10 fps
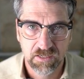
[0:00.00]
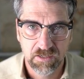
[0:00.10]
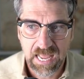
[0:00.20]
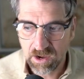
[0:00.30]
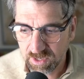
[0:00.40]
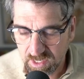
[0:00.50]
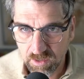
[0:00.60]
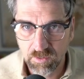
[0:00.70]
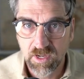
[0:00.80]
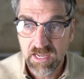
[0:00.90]
How can
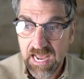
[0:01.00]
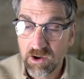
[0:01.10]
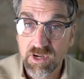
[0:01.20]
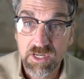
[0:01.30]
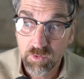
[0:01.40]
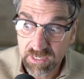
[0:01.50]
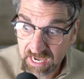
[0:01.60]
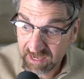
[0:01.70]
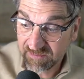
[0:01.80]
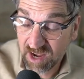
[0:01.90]
you
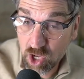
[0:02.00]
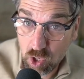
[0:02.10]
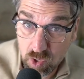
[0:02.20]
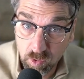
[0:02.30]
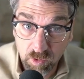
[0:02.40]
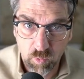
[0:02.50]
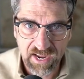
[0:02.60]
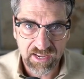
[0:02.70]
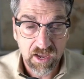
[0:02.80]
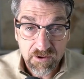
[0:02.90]
engage your
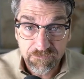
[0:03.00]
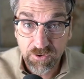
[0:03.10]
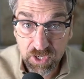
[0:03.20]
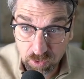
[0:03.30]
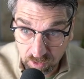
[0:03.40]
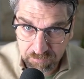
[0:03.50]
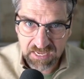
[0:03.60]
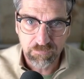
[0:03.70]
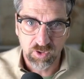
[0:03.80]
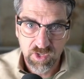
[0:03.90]
way for your
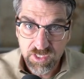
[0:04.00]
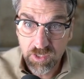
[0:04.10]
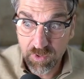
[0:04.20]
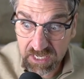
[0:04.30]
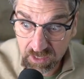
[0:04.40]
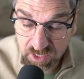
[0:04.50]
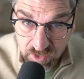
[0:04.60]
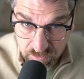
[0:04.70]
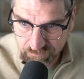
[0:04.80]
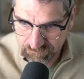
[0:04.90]
people, doing it
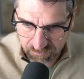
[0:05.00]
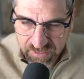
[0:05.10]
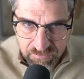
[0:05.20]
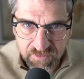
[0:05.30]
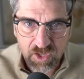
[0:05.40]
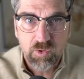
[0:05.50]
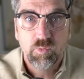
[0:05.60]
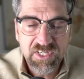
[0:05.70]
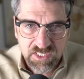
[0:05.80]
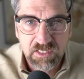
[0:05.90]
like
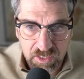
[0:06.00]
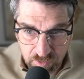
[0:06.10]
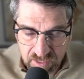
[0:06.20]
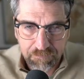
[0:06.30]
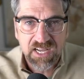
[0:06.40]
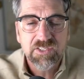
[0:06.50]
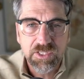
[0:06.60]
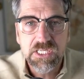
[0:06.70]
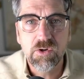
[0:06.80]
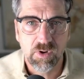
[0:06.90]
doing the puzzle
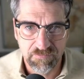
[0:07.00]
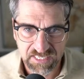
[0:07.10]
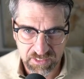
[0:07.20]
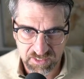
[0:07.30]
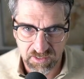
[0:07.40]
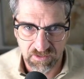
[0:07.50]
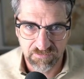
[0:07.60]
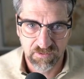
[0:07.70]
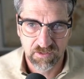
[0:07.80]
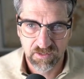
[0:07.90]
you were meant to solve?
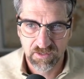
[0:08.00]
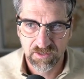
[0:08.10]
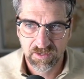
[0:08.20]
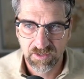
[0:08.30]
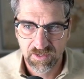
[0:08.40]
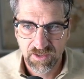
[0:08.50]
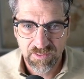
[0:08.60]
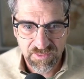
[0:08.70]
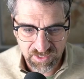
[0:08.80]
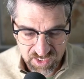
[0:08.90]

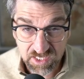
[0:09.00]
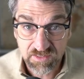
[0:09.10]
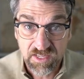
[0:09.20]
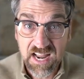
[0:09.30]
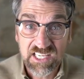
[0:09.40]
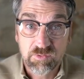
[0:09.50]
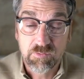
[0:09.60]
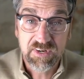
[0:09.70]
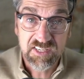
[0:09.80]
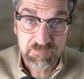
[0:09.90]
There's the next one,
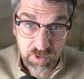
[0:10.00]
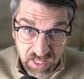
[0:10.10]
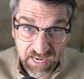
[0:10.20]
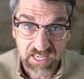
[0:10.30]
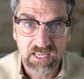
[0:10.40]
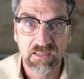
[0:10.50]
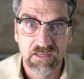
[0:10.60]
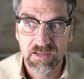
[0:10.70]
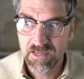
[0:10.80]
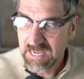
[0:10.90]
which is planning.
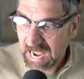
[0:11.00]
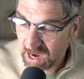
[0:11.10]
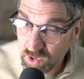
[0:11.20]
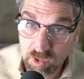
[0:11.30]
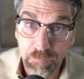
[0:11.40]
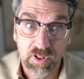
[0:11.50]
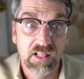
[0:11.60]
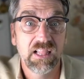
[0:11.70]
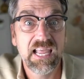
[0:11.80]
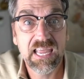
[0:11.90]
How do you
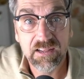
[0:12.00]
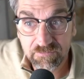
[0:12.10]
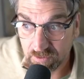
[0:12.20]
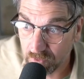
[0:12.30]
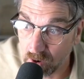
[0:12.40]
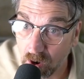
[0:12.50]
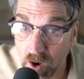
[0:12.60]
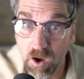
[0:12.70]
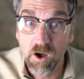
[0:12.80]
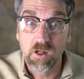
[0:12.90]
plan from
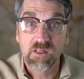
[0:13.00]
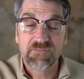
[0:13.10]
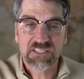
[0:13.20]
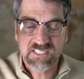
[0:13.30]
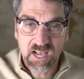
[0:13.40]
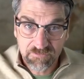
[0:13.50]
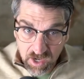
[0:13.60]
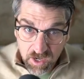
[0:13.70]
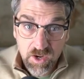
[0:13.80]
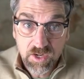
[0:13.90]
all of this stuff?
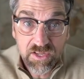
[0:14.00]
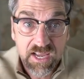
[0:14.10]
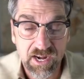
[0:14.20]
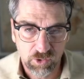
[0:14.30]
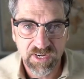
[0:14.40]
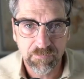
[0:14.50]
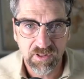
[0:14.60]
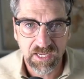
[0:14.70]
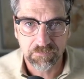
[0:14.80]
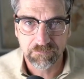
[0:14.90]
You got to create a
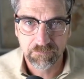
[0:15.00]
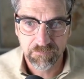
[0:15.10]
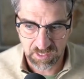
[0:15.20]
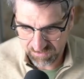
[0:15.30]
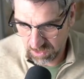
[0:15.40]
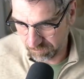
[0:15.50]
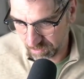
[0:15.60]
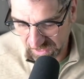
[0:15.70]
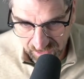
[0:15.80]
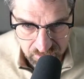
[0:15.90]
plan. If you don't
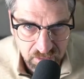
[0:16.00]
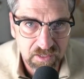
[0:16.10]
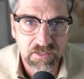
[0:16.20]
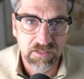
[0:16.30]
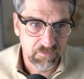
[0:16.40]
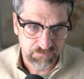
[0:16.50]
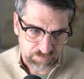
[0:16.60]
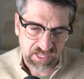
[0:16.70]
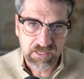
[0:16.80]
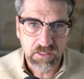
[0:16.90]
plan, you
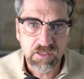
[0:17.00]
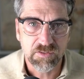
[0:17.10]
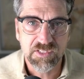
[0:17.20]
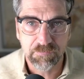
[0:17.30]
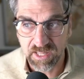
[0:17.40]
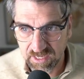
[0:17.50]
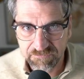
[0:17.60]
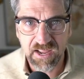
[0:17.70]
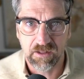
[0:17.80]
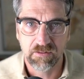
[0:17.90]
plan to lose. You plan to
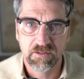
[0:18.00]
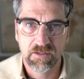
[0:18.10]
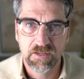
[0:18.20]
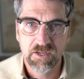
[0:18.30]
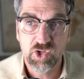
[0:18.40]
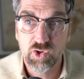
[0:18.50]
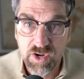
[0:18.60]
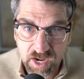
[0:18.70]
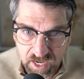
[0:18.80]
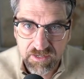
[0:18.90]
fail. You're
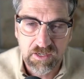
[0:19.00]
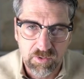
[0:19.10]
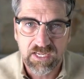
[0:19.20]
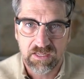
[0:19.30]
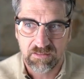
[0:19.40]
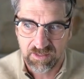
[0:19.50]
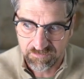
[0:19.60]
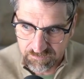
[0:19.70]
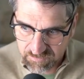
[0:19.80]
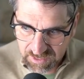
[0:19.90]
not doing
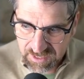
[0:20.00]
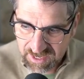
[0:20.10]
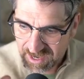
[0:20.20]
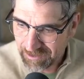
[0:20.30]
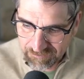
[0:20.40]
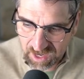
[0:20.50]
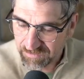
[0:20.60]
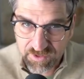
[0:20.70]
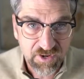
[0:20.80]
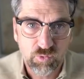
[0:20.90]
anything other
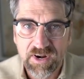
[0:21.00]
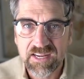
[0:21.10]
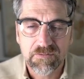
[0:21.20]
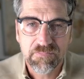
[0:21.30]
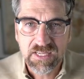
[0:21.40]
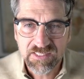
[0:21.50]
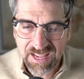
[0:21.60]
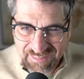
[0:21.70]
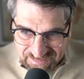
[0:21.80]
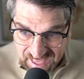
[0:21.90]
than random things,
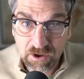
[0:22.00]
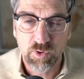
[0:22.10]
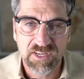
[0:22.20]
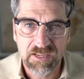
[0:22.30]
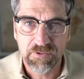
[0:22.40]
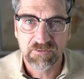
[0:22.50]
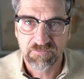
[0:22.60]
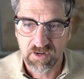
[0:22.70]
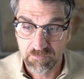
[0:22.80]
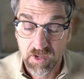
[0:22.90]
and that will keep you
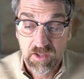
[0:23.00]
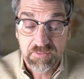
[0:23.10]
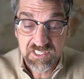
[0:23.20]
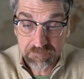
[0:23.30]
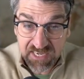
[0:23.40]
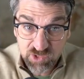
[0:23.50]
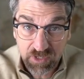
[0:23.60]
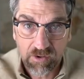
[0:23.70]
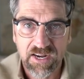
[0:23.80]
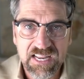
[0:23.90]
from the space we're
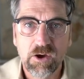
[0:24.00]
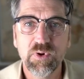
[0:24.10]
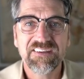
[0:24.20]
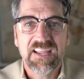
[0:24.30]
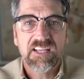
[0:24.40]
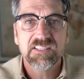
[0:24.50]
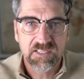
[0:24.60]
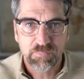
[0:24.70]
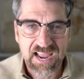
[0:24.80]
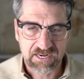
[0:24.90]
at right now, which is the
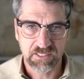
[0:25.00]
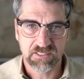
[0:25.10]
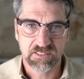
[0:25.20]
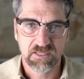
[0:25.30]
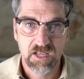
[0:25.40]
practice.